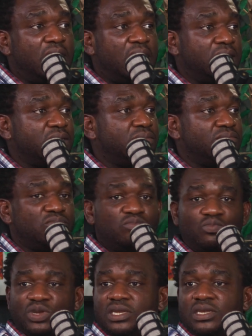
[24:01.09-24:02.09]
And
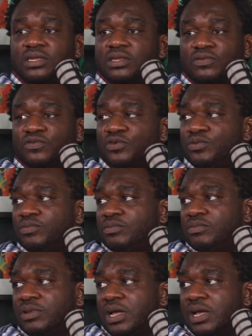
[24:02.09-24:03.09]
we did the interview,
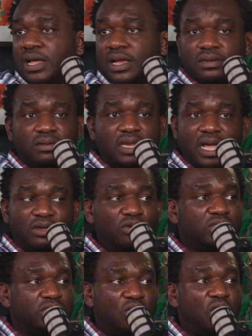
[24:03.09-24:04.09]
and I
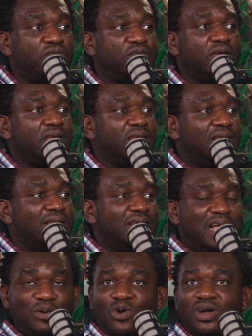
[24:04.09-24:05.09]
got the offer.
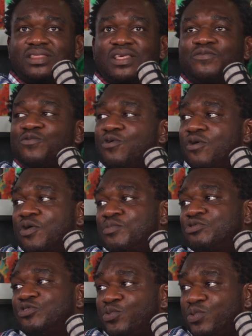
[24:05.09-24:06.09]
I worked there for
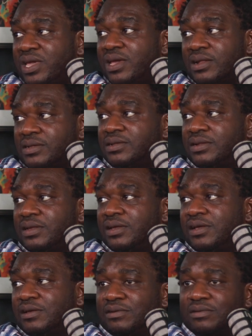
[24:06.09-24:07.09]
almost 2 years.
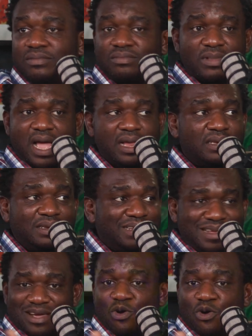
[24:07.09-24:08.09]
And
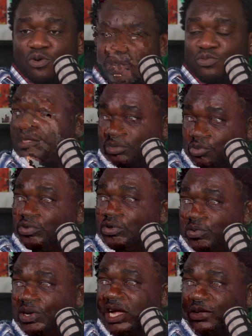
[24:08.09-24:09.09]
within
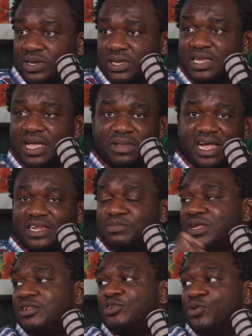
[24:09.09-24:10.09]
those 2 years were the time that I
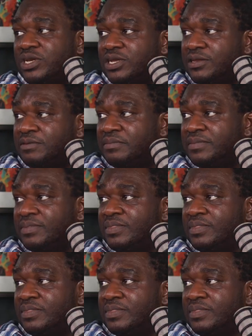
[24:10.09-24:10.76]
spent studying.